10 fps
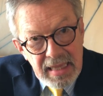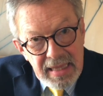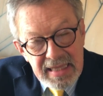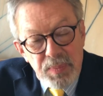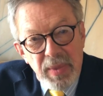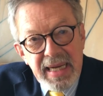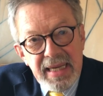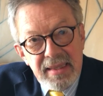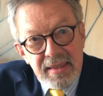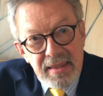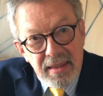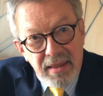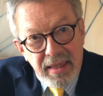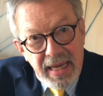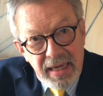This means
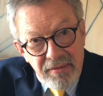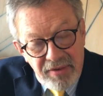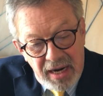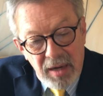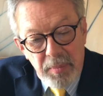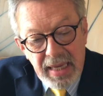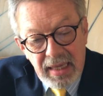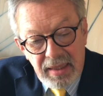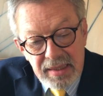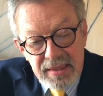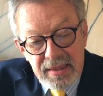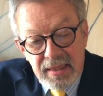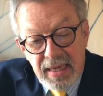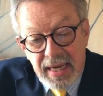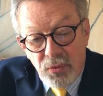that
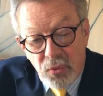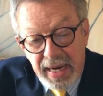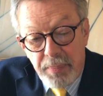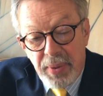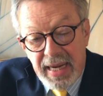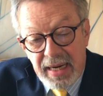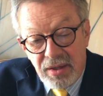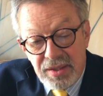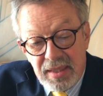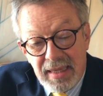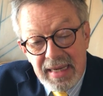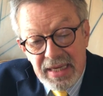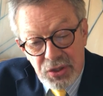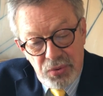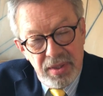environmentalists' and ratepayers'
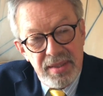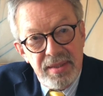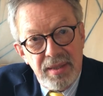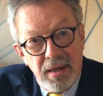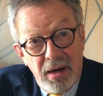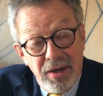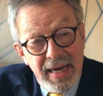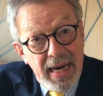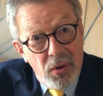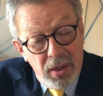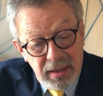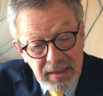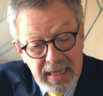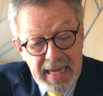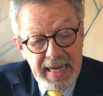interests are now
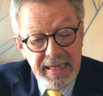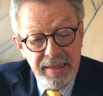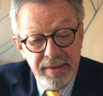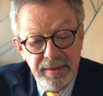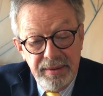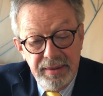aligned.